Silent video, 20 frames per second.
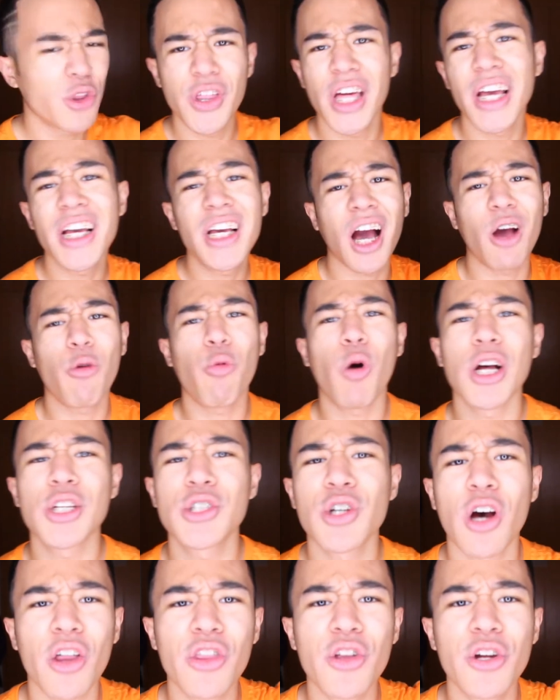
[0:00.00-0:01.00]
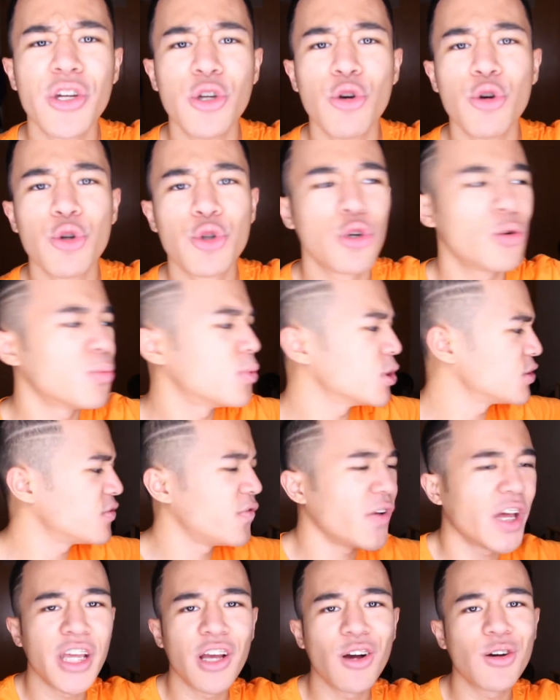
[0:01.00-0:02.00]
think I watch other YouTubers'
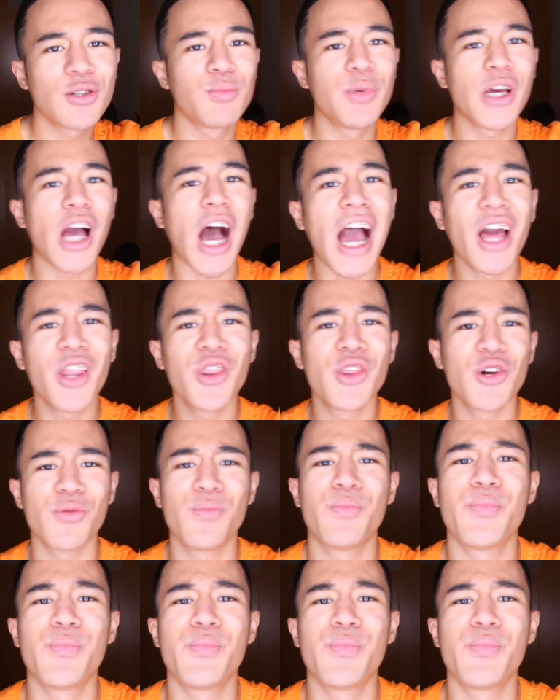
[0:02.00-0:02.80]
videos behind their